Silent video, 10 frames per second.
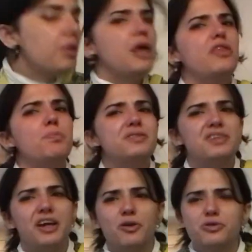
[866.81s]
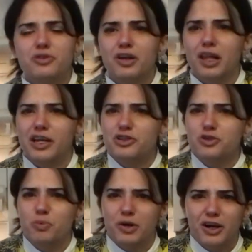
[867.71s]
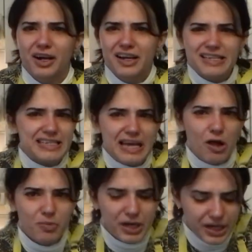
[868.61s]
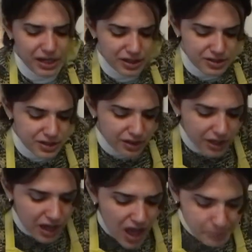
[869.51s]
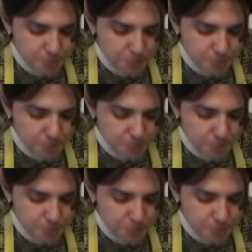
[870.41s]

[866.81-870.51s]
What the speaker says: The potatoes are like super salmon-y and dilly.